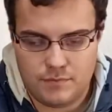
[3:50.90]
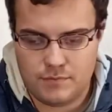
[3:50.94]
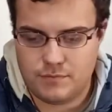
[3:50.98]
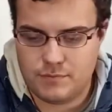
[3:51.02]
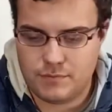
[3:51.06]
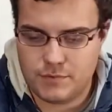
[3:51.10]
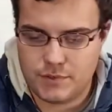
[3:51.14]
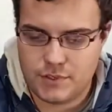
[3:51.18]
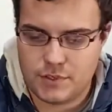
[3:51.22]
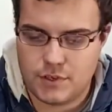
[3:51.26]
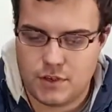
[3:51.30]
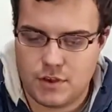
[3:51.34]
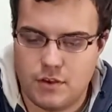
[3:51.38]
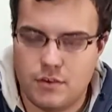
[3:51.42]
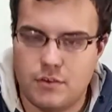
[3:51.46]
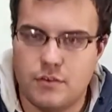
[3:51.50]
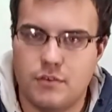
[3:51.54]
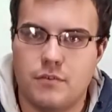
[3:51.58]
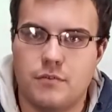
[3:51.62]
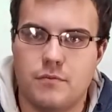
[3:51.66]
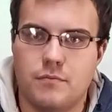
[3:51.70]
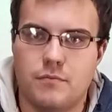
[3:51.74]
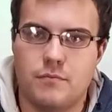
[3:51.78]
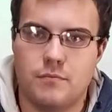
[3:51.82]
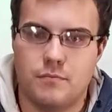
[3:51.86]
so
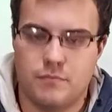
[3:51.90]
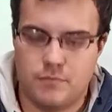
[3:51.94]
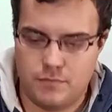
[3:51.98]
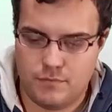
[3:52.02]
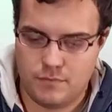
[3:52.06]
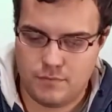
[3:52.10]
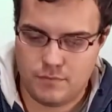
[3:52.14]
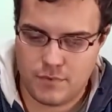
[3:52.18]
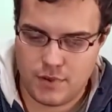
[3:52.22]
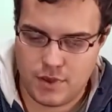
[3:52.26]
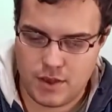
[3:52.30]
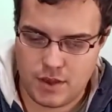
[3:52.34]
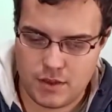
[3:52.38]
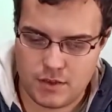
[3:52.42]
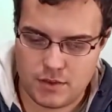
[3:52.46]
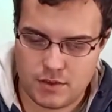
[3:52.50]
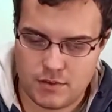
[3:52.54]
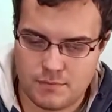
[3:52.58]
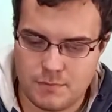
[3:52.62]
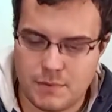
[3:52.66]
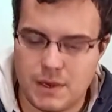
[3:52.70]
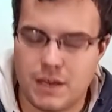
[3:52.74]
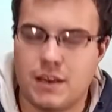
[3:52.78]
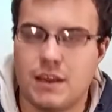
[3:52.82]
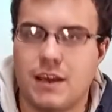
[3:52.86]
yeah,
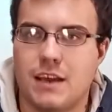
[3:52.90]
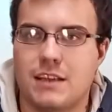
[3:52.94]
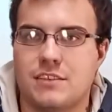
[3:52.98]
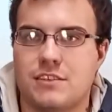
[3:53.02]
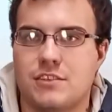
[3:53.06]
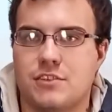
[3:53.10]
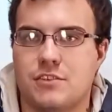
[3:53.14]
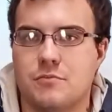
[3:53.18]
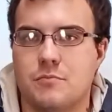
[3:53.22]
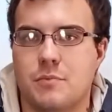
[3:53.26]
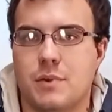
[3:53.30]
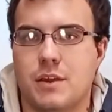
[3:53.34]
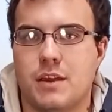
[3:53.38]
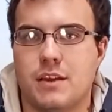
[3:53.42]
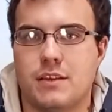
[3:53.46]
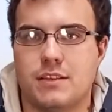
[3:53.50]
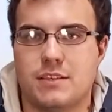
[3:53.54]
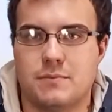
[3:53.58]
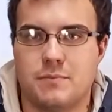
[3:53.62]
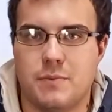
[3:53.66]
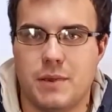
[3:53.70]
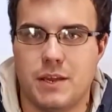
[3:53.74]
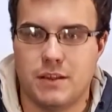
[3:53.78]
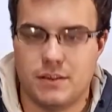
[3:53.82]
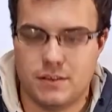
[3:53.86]
but that's to be
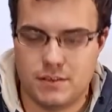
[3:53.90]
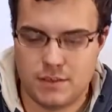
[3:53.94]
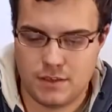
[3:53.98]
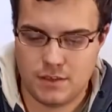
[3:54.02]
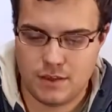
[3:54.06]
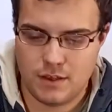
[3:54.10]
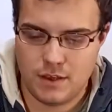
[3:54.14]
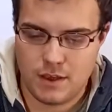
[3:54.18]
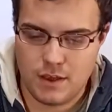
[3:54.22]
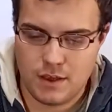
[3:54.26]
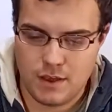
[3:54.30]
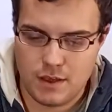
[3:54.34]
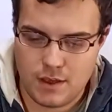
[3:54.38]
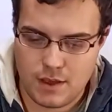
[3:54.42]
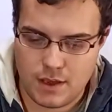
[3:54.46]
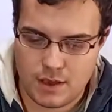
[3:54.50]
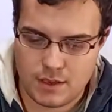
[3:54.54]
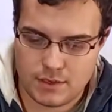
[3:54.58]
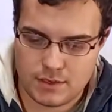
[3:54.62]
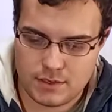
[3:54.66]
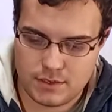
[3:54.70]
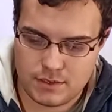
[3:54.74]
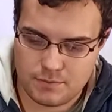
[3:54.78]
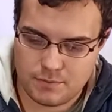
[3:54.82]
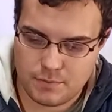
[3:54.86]
expected
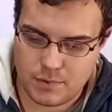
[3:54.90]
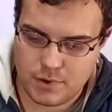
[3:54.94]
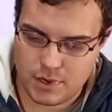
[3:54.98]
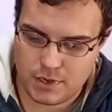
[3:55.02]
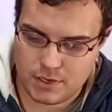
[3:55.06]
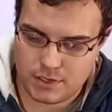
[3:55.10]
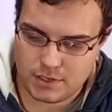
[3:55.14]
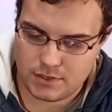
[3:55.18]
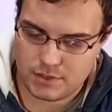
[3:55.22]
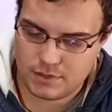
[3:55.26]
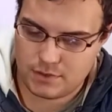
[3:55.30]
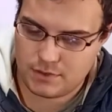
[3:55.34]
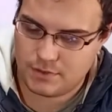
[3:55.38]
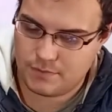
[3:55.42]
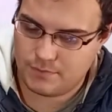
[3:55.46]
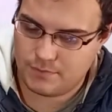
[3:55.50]
at this price.